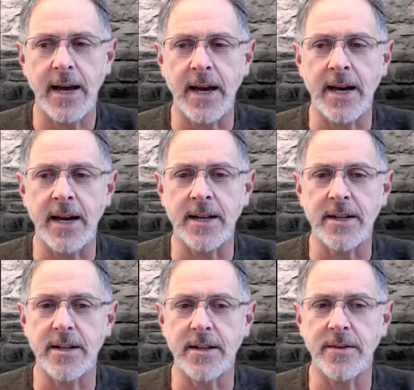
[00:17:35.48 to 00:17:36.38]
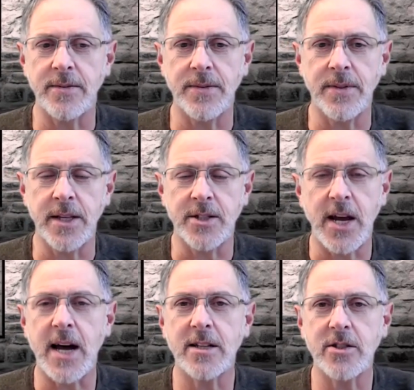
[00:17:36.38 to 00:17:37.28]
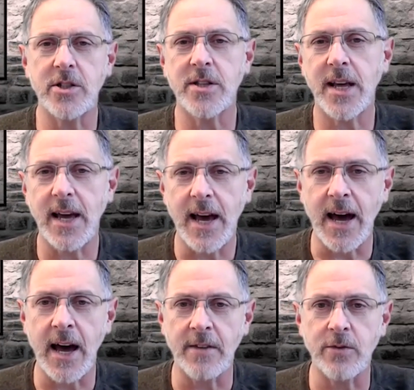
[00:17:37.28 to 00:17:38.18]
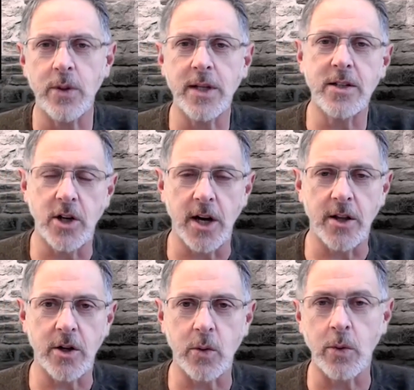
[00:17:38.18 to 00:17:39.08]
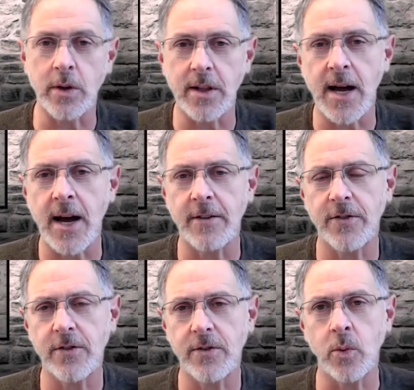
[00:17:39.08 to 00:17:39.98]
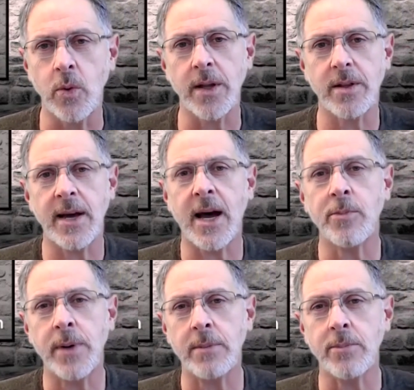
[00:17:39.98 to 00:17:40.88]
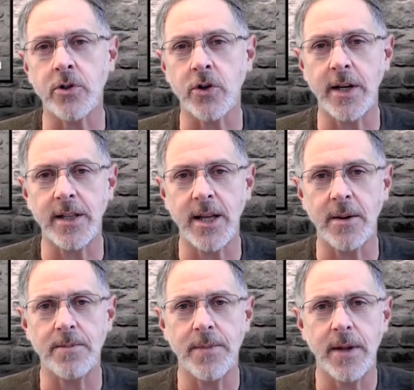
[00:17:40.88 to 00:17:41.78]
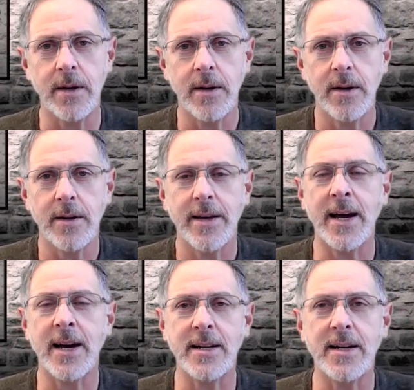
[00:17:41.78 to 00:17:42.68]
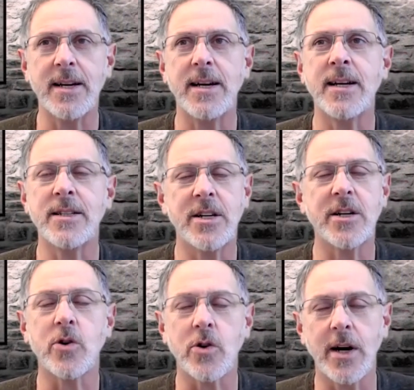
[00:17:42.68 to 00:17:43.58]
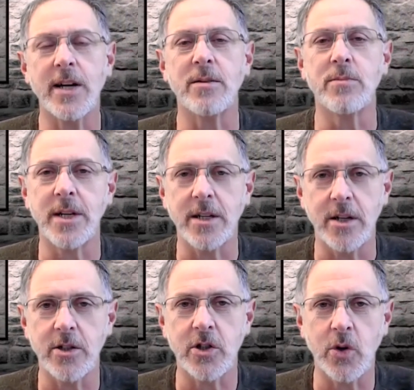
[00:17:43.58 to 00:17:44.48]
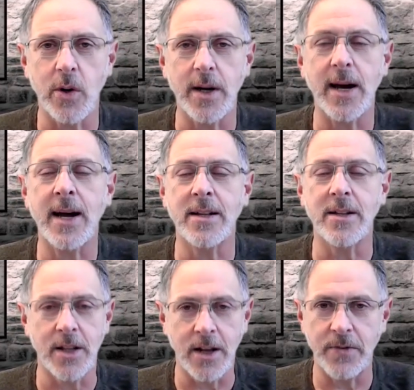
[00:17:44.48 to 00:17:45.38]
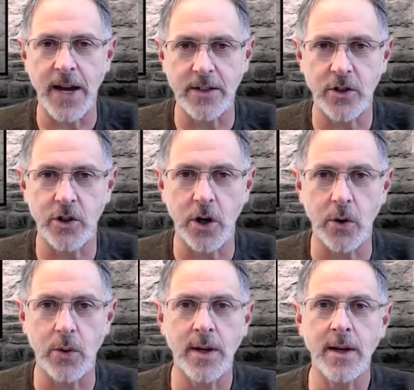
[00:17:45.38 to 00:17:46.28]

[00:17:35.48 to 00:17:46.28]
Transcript: and the challenges they have with each other, with life, with how people treat them. And it is an incredibly good story. I love that show.